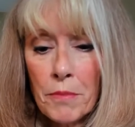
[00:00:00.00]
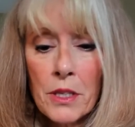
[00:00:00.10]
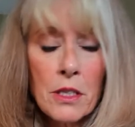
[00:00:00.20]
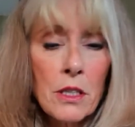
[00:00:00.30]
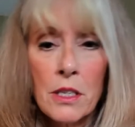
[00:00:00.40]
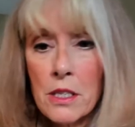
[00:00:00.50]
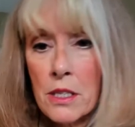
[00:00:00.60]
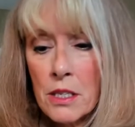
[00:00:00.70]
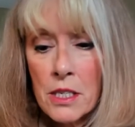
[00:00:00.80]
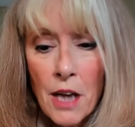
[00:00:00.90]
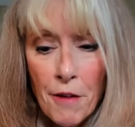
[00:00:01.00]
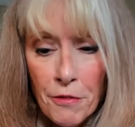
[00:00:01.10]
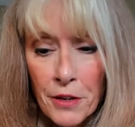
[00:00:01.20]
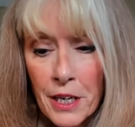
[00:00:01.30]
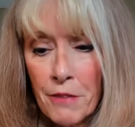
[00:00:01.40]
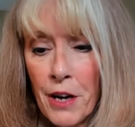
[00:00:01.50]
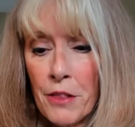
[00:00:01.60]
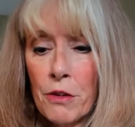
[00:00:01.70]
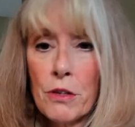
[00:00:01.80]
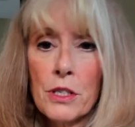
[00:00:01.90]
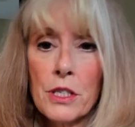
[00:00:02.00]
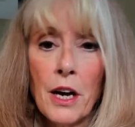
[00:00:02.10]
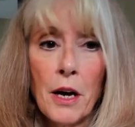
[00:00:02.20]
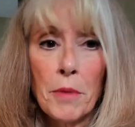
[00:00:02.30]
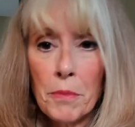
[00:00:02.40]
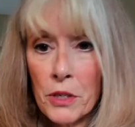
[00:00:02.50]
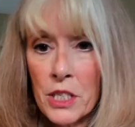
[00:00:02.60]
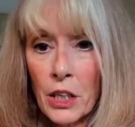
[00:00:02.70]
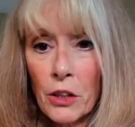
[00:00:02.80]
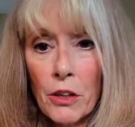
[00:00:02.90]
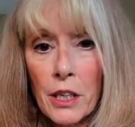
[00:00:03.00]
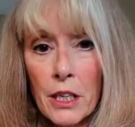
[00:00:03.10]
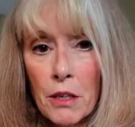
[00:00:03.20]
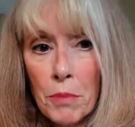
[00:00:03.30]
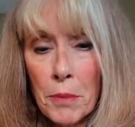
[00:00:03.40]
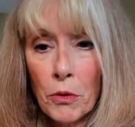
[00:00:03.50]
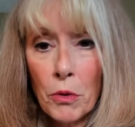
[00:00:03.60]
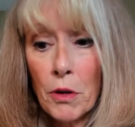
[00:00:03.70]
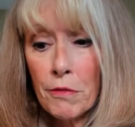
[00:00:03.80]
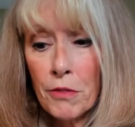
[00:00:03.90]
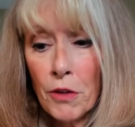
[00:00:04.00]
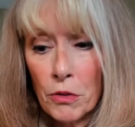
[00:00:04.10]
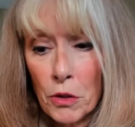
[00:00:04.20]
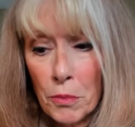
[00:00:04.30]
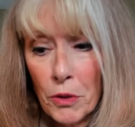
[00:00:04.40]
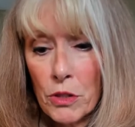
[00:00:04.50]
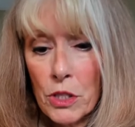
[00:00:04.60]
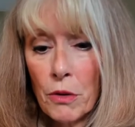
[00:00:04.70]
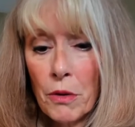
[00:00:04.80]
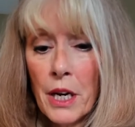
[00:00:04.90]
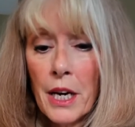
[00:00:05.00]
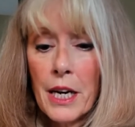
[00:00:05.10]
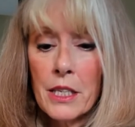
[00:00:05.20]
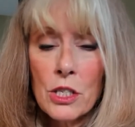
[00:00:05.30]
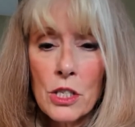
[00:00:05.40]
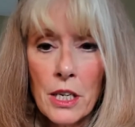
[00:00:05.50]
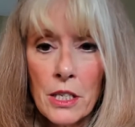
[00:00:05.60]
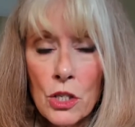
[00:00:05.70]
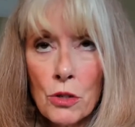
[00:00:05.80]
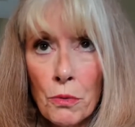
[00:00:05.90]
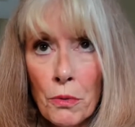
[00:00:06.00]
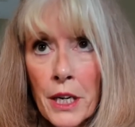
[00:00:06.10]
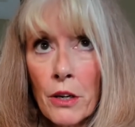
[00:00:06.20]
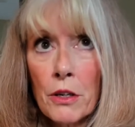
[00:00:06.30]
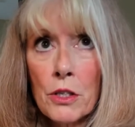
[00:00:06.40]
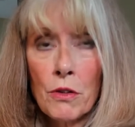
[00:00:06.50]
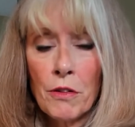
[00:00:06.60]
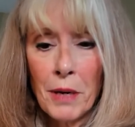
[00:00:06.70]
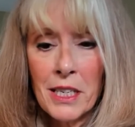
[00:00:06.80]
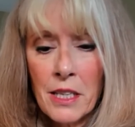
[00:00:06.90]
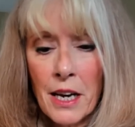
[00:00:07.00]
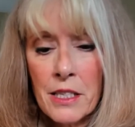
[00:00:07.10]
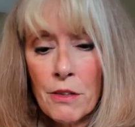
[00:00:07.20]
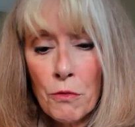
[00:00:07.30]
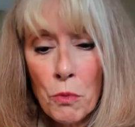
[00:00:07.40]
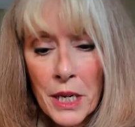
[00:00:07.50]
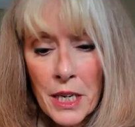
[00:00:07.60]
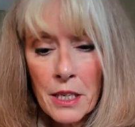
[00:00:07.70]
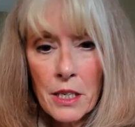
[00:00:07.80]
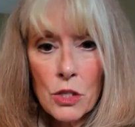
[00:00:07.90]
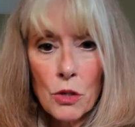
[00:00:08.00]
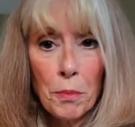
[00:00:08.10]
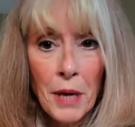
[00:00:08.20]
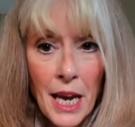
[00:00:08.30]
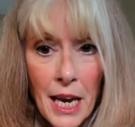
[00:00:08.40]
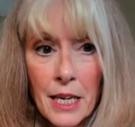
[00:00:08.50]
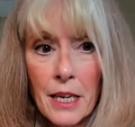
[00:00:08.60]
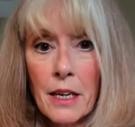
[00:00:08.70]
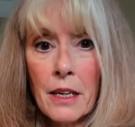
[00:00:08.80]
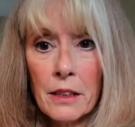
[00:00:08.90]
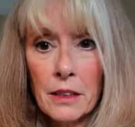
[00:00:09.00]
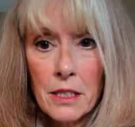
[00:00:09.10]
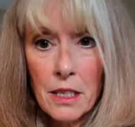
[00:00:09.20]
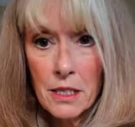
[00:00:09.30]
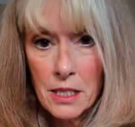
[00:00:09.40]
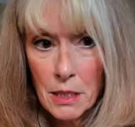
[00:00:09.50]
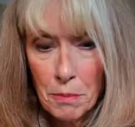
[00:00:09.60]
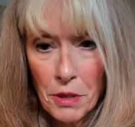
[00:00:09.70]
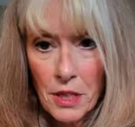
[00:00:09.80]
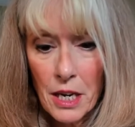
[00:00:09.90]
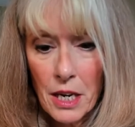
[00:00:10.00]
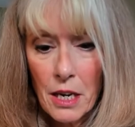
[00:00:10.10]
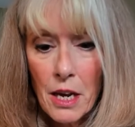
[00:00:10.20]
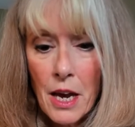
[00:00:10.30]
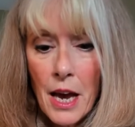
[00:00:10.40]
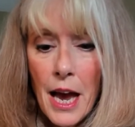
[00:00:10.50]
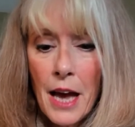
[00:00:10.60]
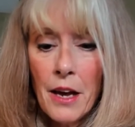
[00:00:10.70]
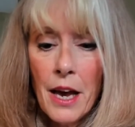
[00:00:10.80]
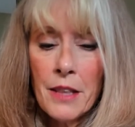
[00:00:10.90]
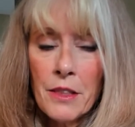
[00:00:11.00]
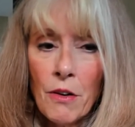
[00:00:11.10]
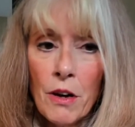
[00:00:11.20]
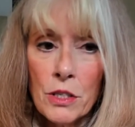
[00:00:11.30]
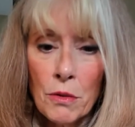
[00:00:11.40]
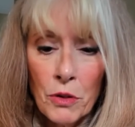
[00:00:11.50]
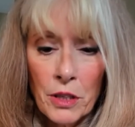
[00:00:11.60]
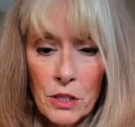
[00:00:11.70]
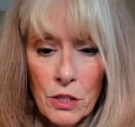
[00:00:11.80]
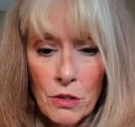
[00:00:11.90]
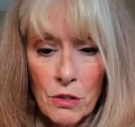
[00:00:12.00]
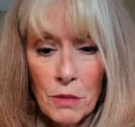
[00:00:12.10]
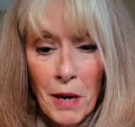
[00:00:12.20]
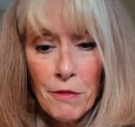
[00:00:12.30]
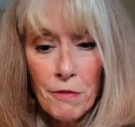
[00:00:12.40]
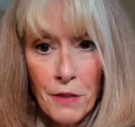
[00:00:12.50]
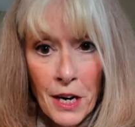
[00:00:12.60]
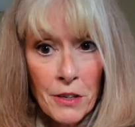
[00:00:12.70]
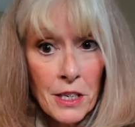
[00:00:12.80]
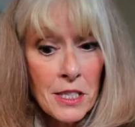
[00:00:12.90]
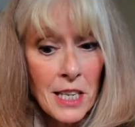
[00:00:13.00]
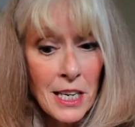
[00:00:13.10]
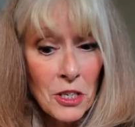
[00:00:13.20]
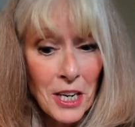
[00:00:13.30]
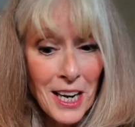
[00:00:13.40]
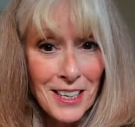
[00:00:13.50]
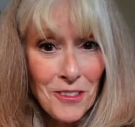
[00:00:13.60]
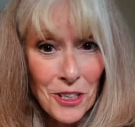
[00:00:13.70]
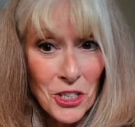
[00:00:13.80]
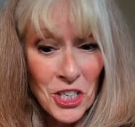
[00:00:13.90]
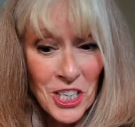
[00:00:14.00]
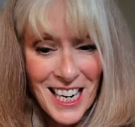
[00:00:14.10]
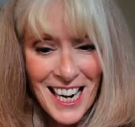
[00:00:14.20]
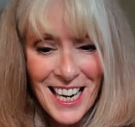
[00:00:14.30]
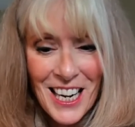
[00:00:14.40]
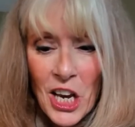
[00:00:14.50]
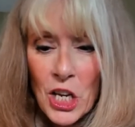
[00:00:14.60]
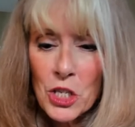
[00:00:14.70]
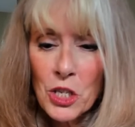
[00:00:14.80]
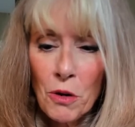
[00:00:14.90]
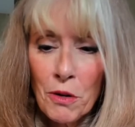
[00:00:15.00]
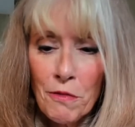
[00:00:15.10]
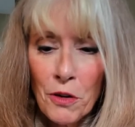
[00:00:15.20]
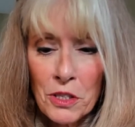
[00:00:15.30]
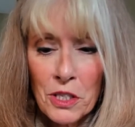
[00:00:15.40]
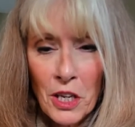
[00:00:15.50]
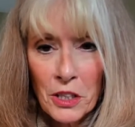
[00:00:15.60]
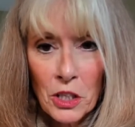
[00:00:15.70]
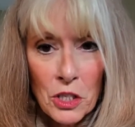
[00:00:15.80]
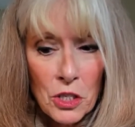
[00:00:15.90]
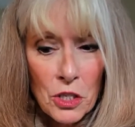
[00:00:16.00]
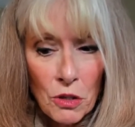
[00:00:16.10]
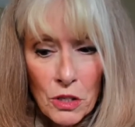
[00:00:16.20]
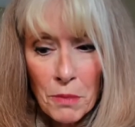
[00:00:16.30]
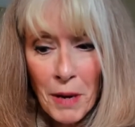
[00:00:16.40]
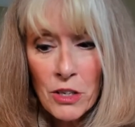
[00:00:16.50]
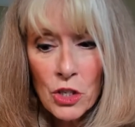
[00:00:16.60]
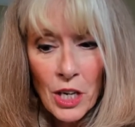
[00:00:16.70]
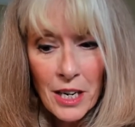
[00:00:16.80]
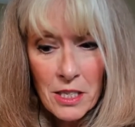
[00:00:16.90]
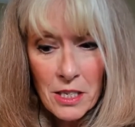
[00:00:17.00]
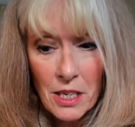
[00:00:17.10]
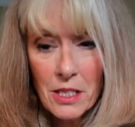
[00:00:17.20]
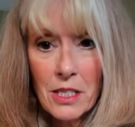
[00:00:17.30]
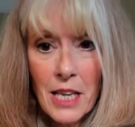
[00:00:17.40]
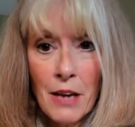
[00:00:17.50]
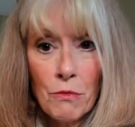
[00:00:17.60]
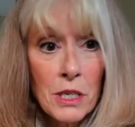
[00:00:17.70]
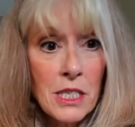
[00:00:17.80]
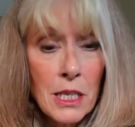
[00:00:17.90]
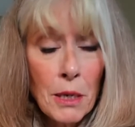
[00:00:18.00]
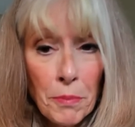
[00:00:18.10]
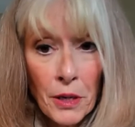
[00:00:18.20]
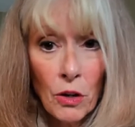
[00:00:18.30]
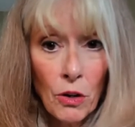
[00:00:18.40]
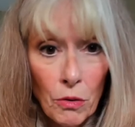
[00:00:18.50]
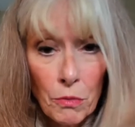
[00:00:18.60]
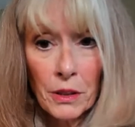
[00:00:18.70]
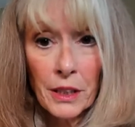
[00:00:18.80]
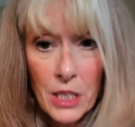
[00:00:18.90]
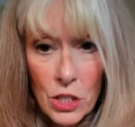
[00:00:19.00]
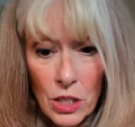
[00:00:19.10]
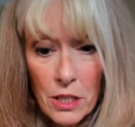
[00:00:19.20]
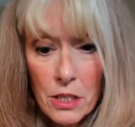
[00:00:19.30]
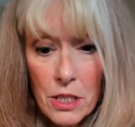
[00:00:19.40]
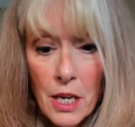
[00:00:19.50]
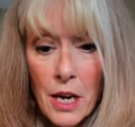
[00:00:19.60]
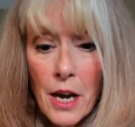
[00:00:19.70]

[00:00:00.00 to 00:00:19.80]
the suffering of others, particularly people who are vulnerable. So it's triggered sort of by signs of weakness or pain, and it elicits sympathy. And they're also more concerned about fairness and or cheating. So it focuses on concerns about justice and reciprocal relations.